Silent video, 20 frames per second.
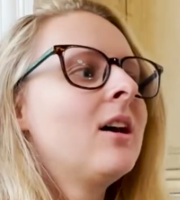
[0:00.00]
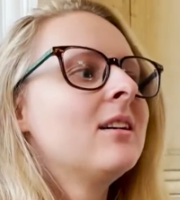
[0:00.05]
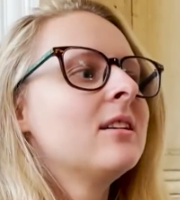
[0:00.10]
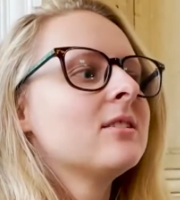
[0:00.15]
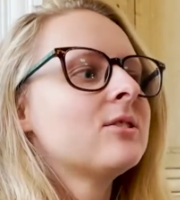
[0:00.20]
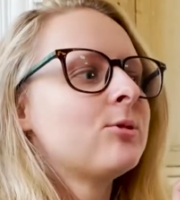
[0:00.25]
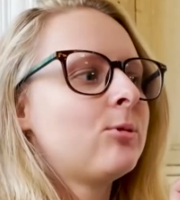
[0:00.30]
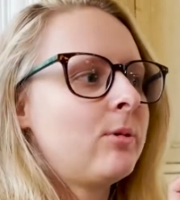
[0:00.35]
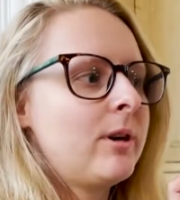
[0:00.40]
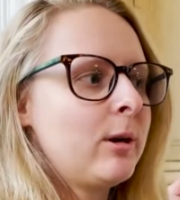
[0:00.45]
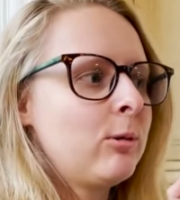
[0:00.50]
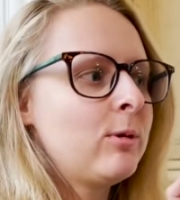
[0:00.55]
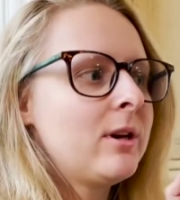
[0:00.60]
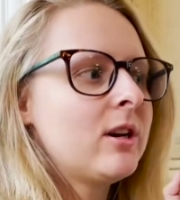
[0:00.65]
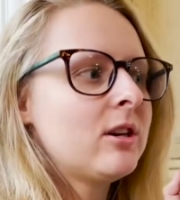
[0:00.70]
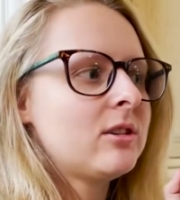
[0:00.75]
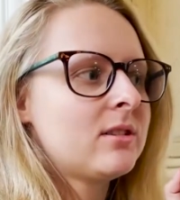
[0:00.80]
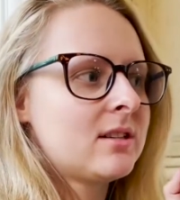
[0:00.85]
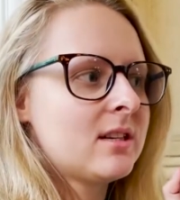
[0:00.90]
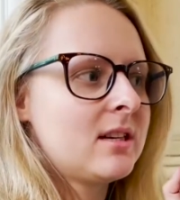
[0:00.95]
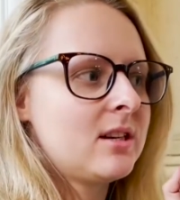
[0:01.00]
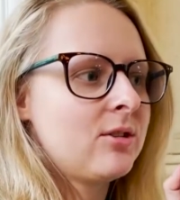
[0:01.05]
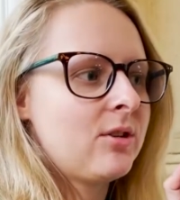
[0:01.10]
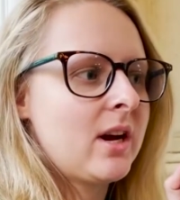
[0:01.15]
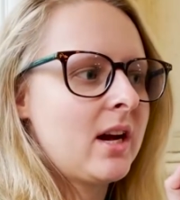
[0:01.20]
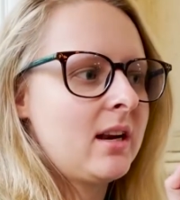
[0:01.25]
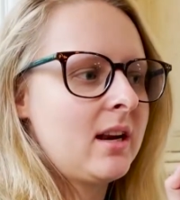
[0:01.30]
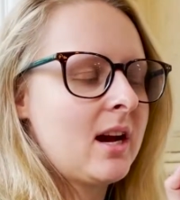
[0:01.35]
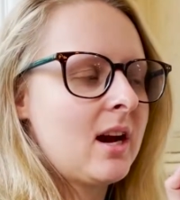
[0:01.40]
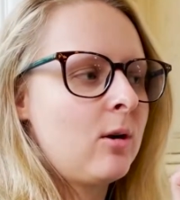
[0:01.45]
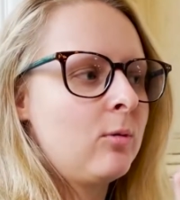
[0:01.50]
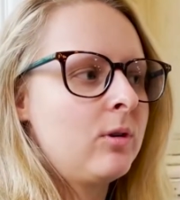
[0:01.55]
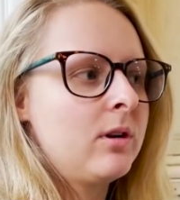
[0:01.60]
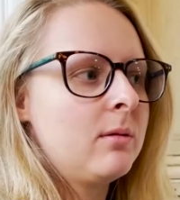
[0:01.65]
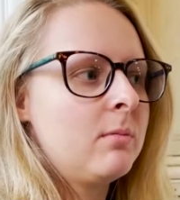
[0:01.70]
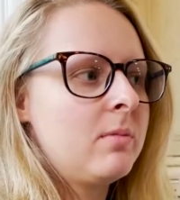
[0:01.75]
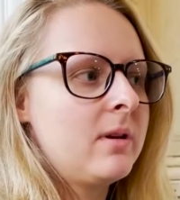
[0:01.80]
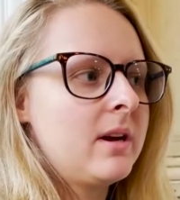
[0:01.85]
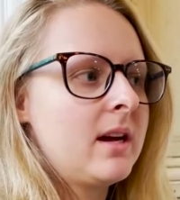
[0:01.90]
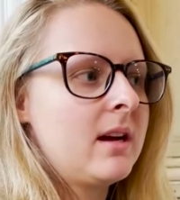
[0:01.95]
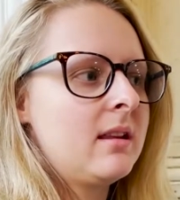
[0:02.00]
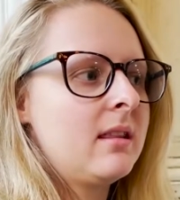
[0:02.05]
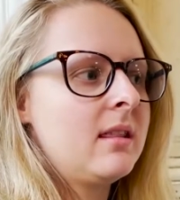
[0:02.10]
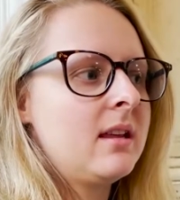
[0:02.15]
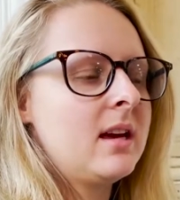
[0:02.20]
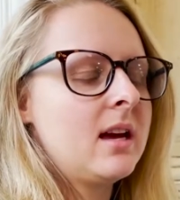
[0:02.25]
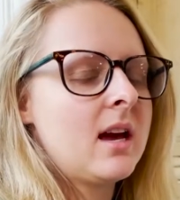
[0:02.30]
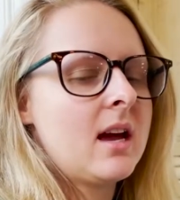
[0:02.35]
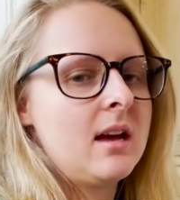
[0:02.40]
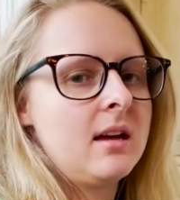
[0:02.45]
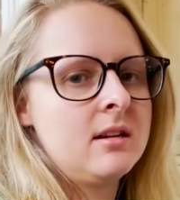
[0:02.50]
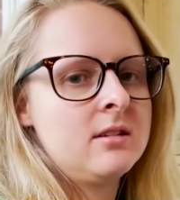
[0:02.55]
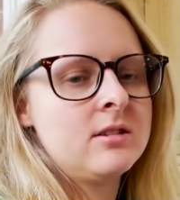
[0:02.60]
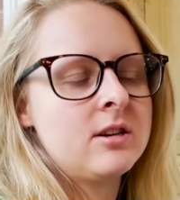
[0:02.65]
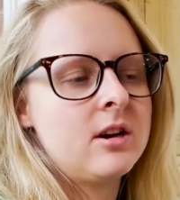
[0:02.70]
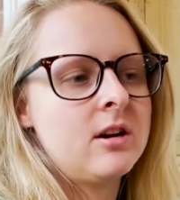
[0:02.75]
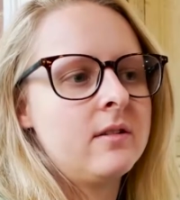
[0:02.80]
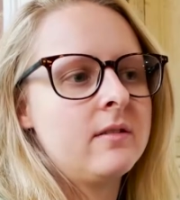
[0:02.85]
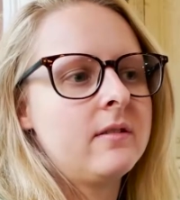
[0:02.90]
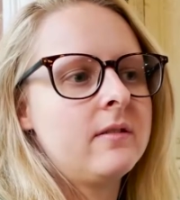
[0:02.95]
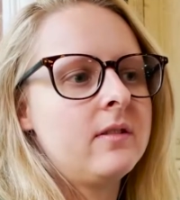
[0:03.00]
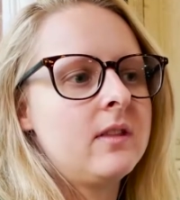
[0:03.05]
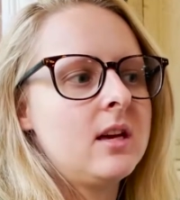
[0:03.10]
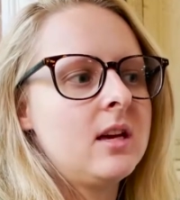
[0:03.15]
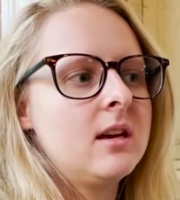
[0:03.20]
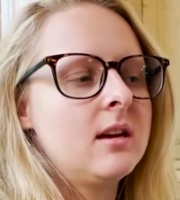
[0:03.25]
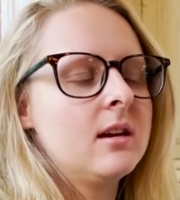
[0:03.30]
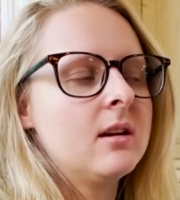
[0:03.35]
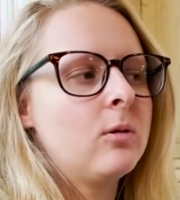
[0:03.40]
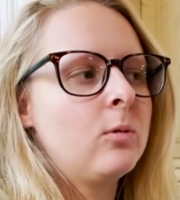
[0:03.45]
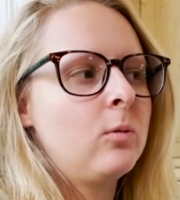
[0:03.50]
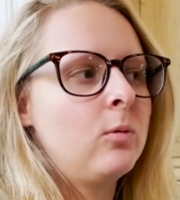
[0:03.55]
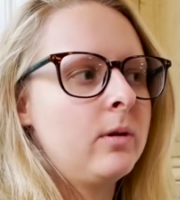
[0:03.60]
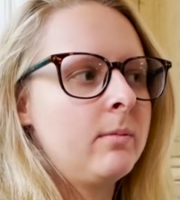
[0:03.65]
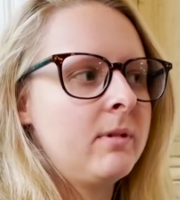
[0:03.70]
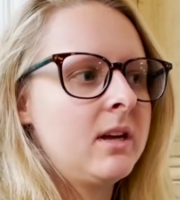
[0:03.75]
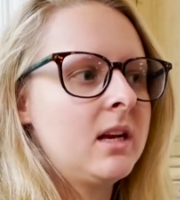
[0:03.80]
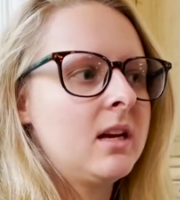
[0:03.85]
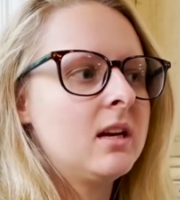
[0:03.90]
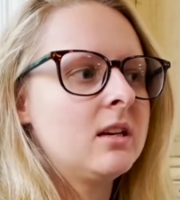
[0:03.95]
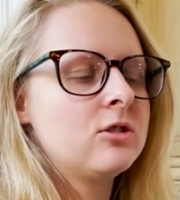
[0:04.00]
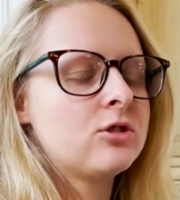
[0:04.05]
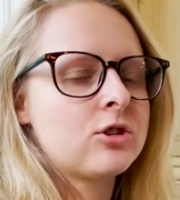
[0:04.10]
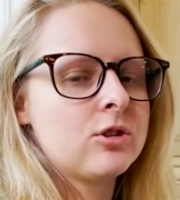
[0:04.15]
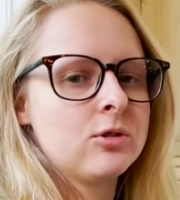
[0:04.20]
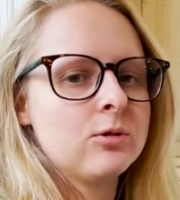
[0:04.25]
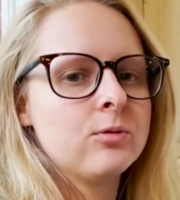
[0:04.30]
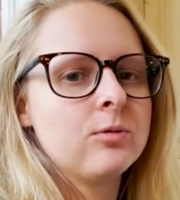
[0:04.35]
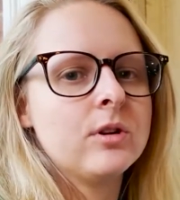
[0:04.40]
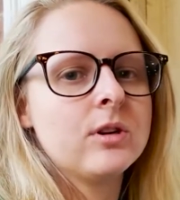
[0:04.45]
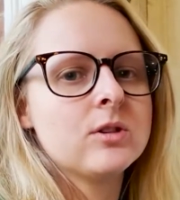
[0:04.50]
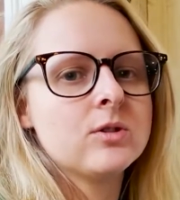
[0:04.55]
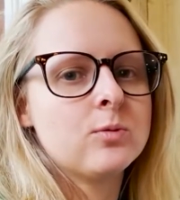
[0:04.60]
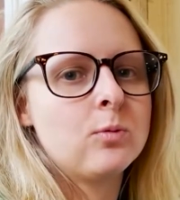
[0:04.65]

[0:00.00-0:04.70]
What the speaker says: So where we are sitting right now would have been the end of the women and children's